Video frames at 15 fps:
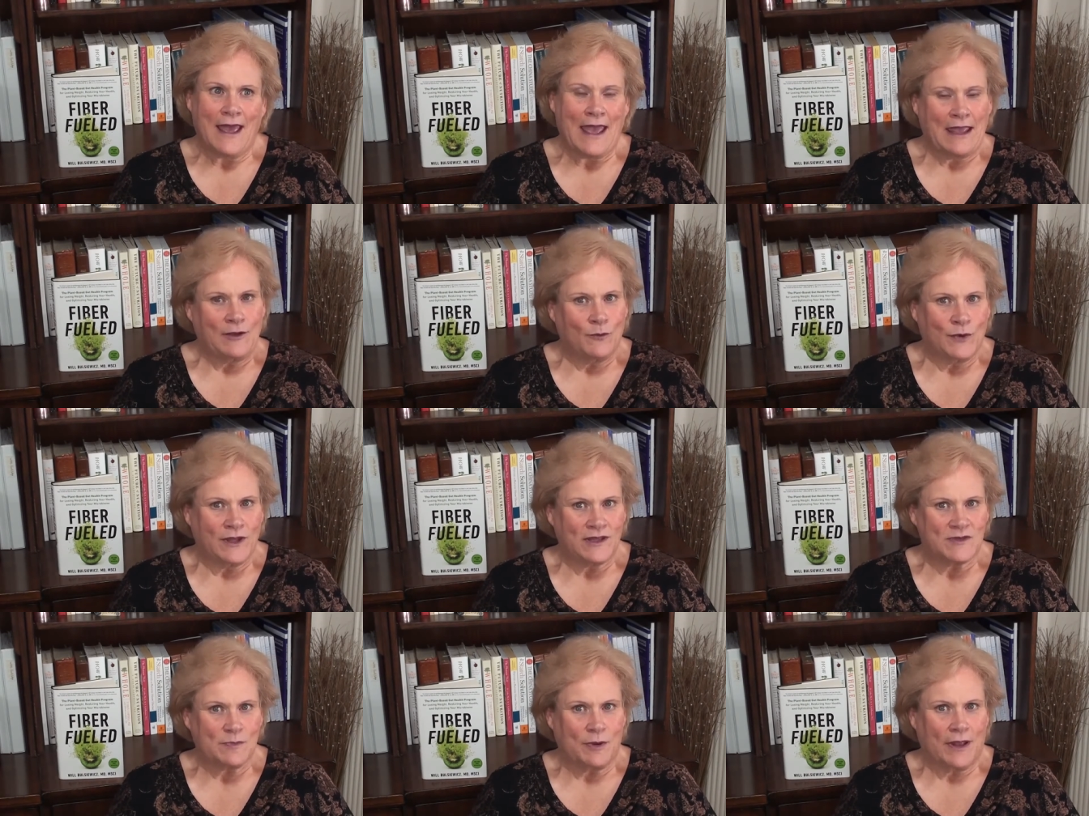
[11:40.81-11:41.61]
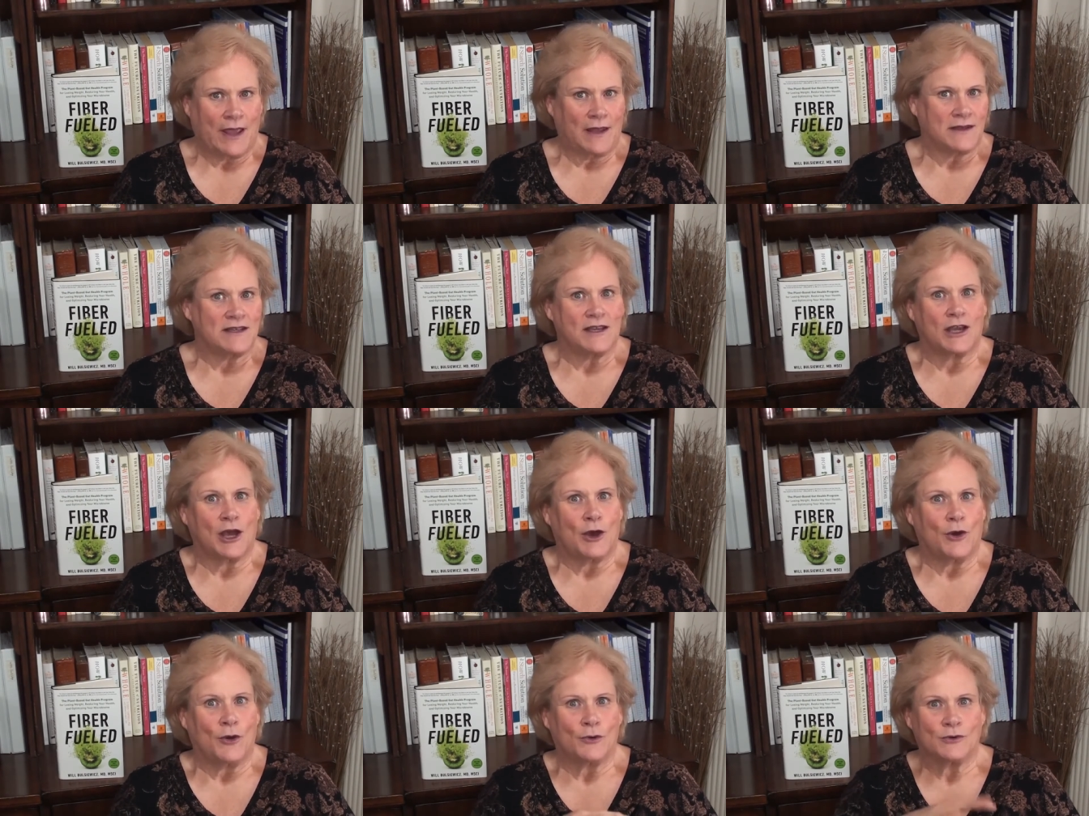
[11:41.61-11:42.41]
eight weeks planned to
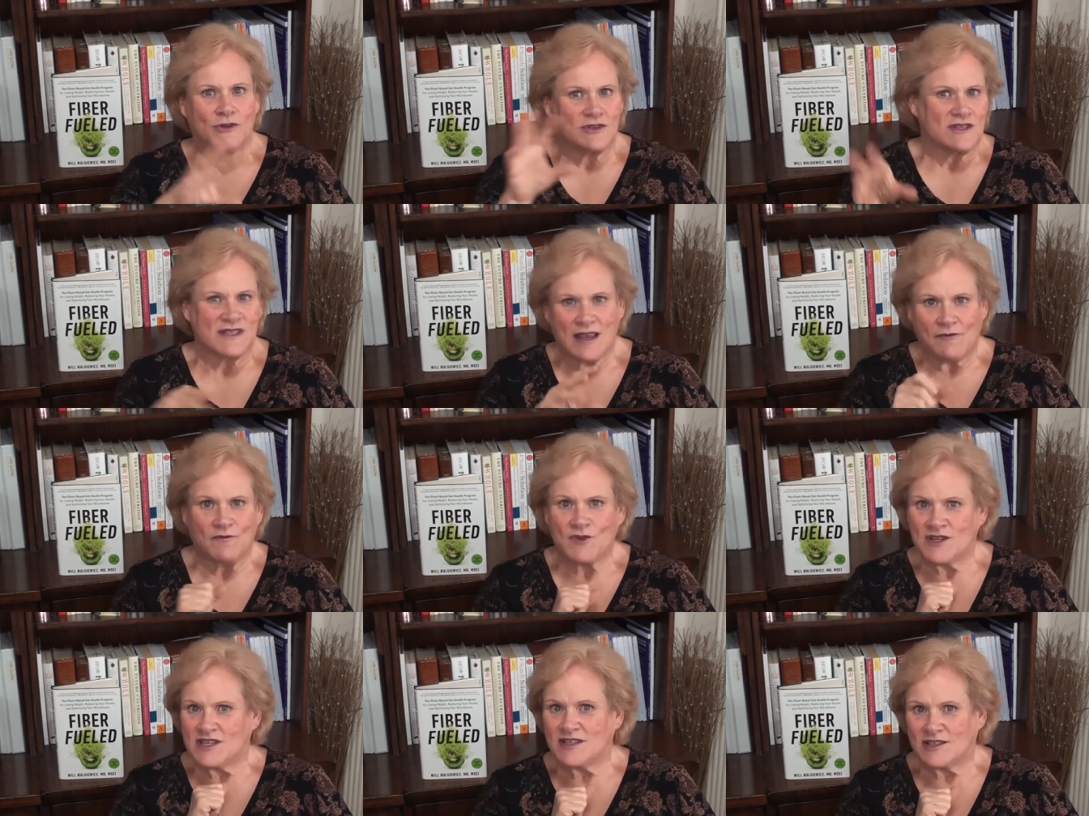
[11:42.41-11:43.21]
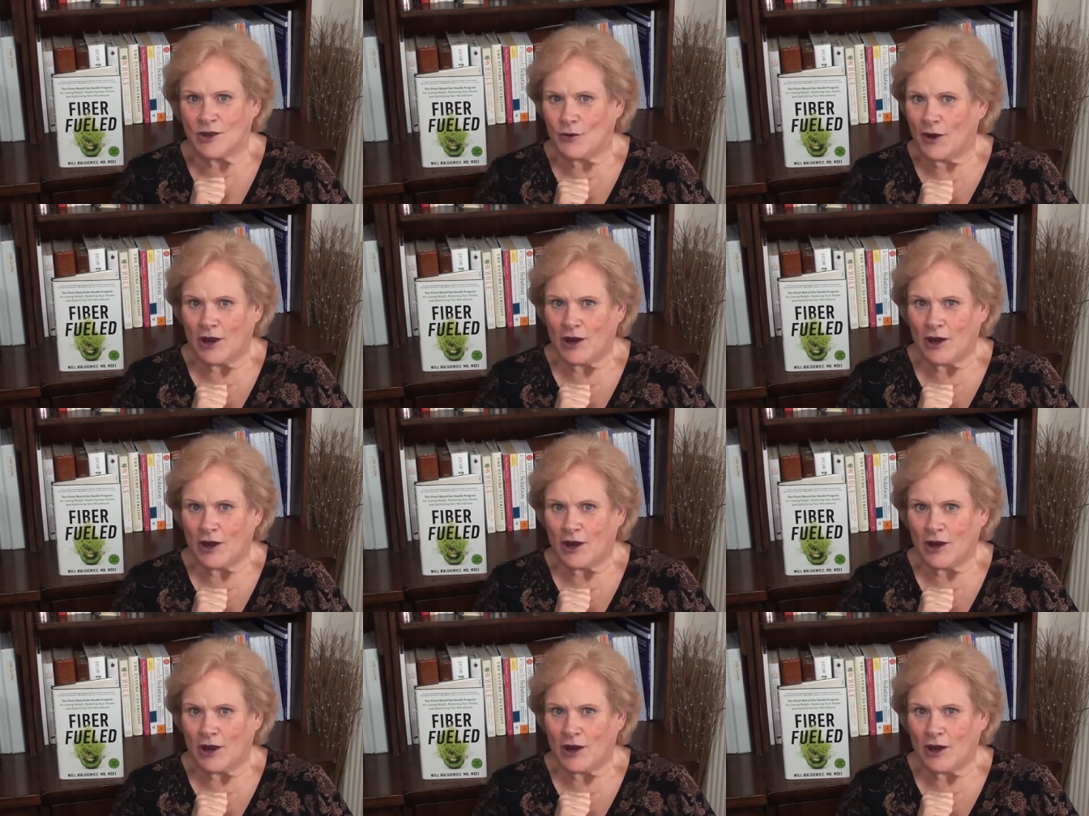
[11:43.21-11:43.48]
go to the San Francisco